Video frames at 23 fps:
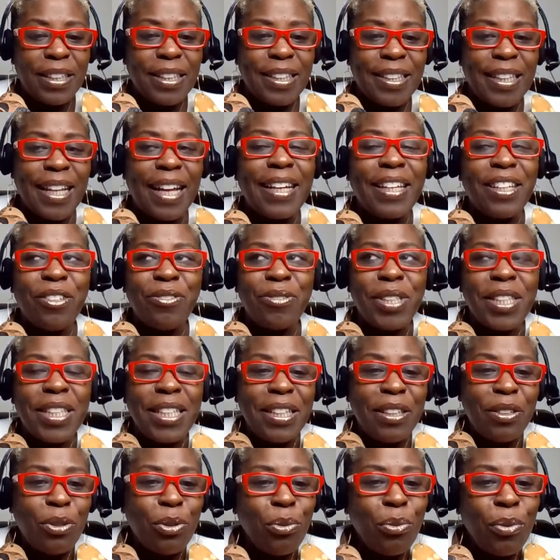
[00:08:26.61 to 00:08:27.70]
It's like you
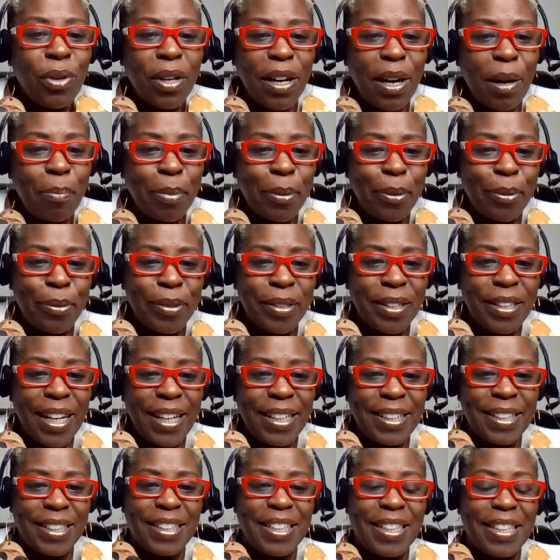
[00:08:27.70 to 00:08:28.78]
see new couples and
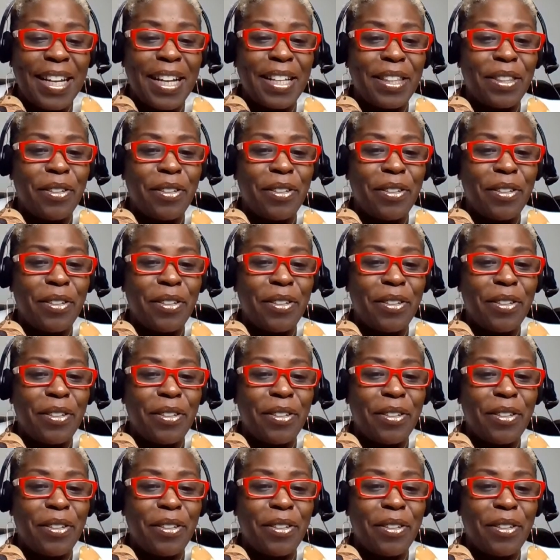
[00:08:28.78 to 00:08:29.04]
they sitting